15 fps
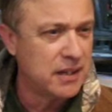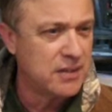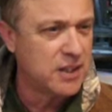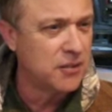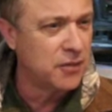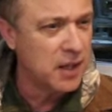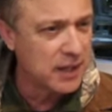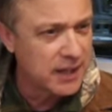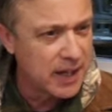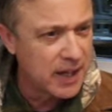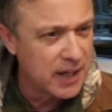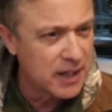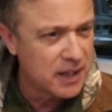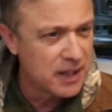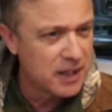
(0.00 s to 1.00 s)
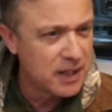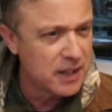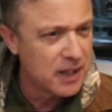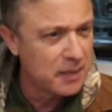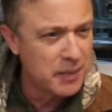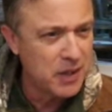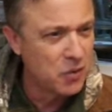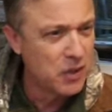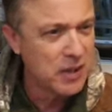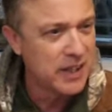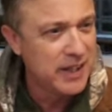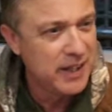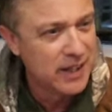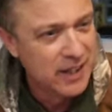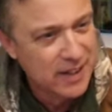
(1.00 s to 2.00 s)
stuff like that. Yeah. I mean,
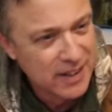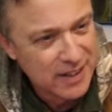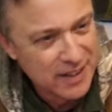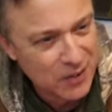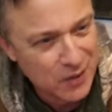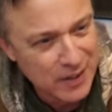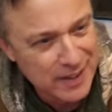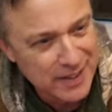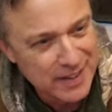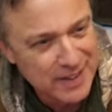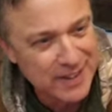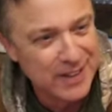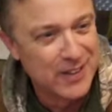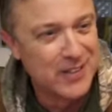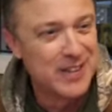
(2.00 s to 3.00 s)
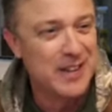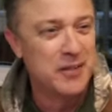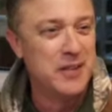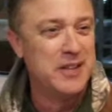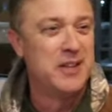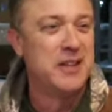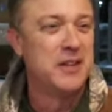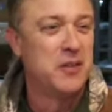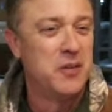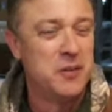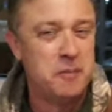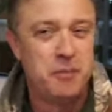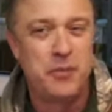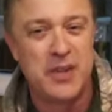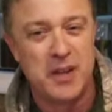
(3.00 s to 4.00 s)
really, you know, I mean,
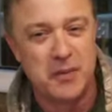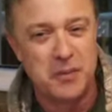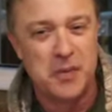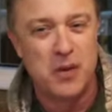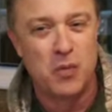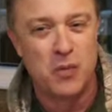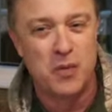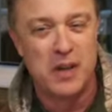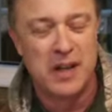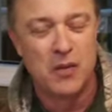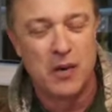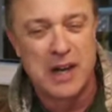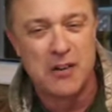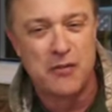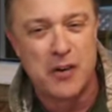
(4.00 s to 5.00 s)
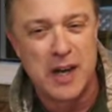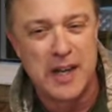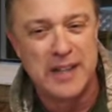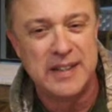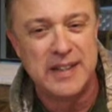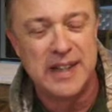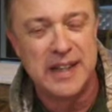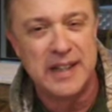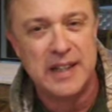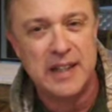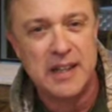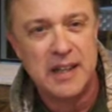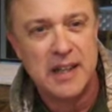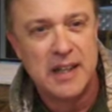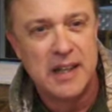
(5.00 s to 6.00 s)
but I find that,
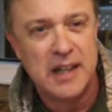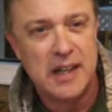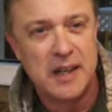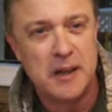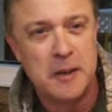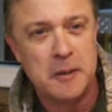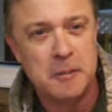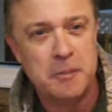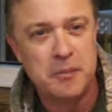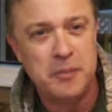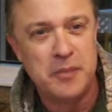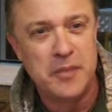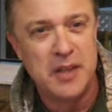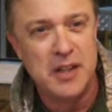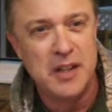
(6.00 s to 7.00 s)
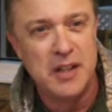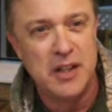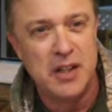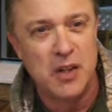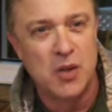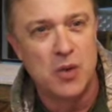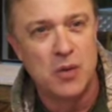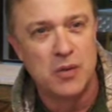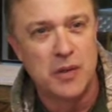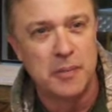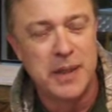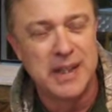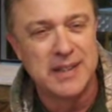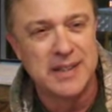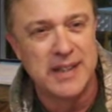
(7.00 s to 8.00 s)
you know, the
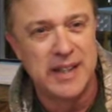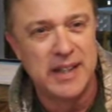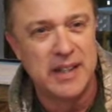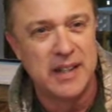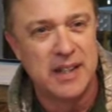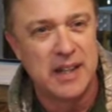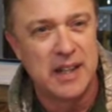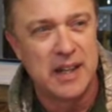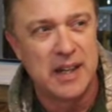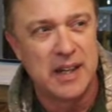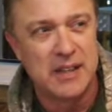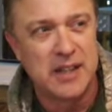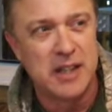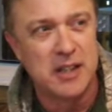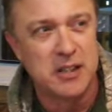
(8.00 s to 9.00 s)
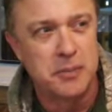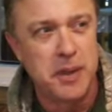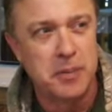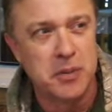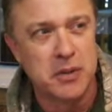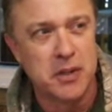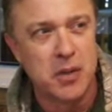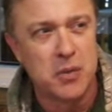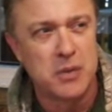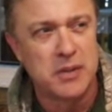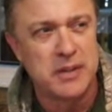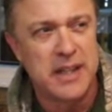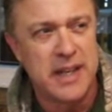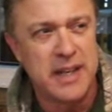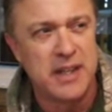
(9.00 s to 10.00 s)
biggest thing I think is people don't
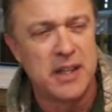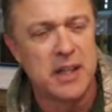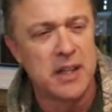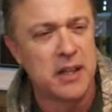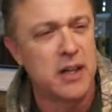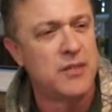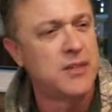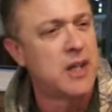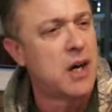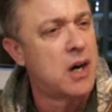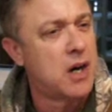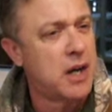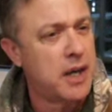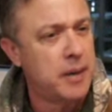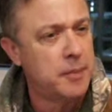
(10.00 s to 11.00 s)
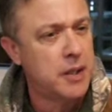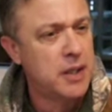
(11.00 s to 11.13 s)
take enough time